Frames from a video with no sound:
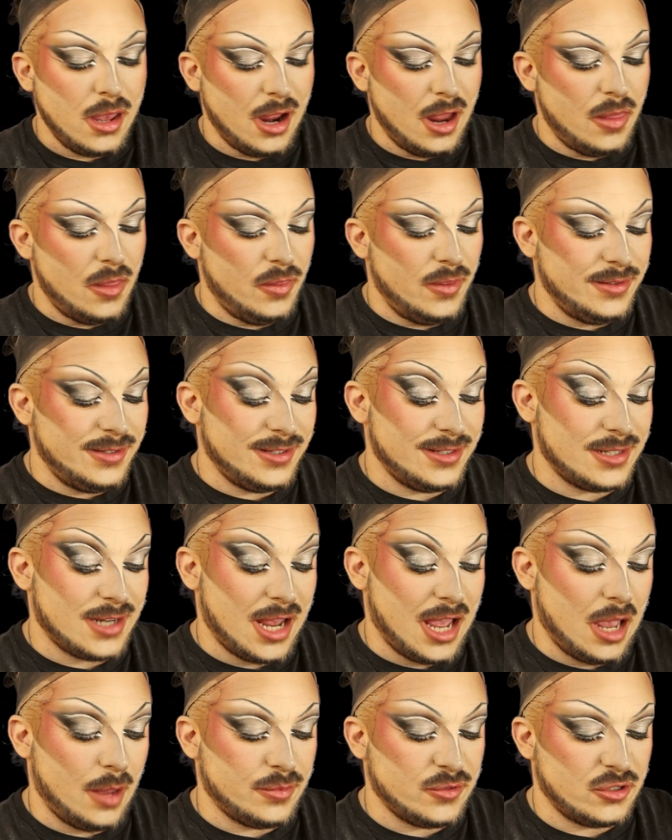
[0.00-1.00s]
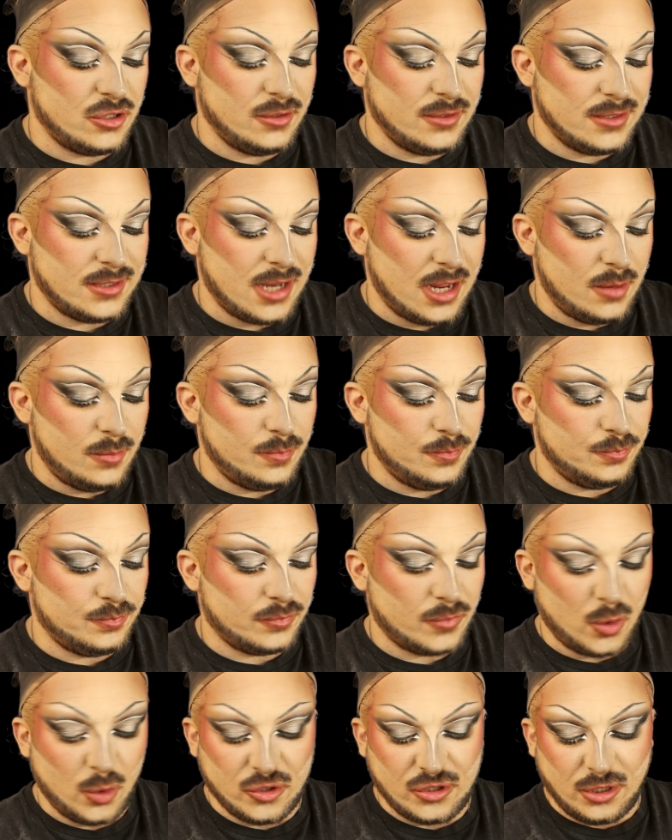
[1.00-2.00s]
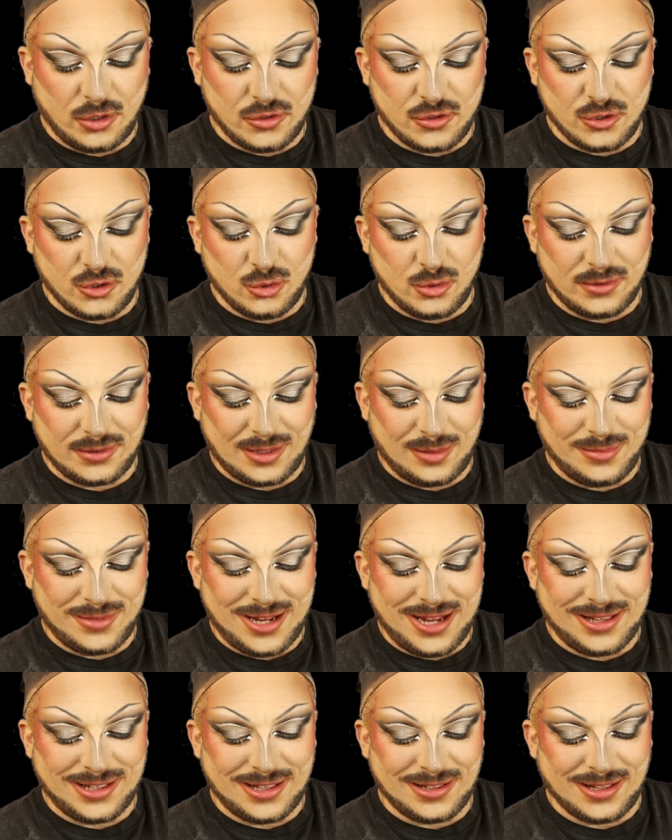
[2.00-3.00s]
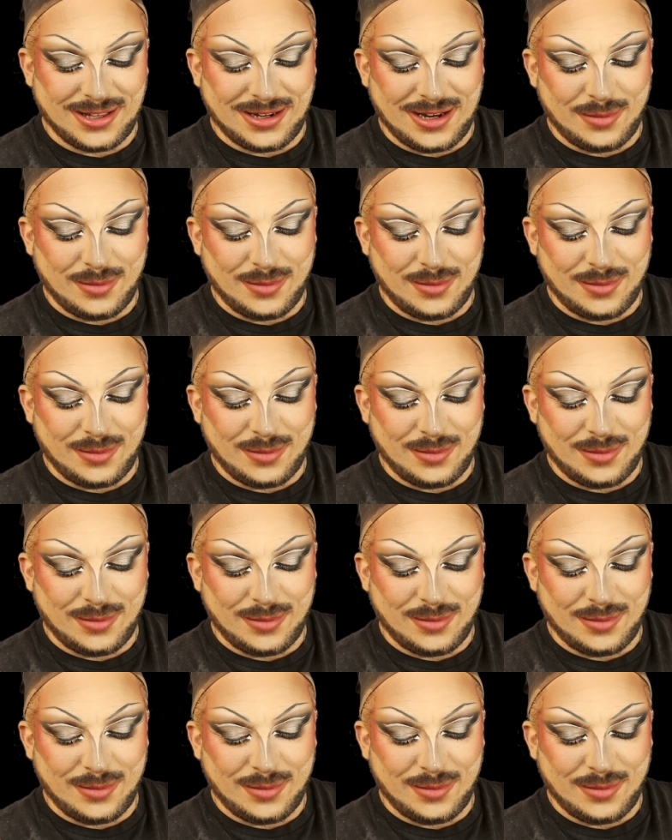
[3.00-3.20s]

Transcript: And then this is an optional step, which I'll do because I'm not, like I said,